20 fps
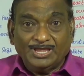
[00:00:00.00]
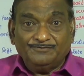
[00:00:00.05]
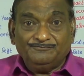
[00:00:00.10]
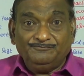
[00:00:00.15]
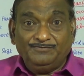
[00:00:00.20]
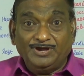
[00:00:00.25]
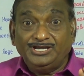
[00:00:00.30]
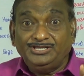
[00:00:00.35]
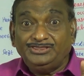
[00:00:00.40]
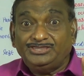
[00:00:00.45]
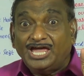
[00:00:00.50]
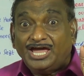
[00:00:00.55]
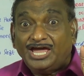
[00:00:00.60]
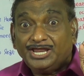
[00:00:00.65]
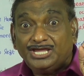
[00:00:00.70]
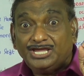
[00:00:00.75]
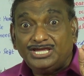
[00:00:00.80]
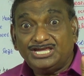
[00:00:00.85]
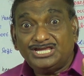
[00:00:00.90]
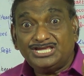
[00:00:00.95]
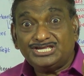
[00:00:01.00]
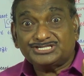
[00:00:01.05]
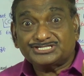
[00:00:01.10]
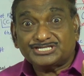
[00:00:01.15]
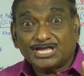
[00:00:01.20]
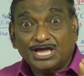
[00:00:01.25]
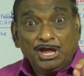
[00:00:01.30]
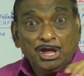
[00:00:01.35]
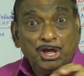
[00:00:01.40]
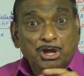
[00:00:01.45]
When there
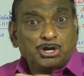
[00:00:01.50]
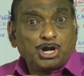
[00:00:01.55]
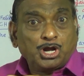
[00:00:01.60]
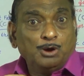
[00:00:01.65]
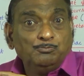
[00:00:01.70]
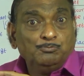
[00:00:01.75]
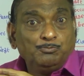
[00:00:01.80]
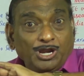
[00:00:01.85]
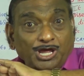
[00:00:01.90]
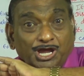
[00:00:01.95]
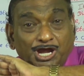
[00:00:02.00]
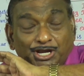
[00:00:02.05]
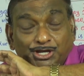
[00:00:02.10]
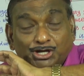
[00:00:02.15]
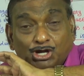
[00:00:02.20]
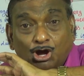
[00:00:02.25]
is complete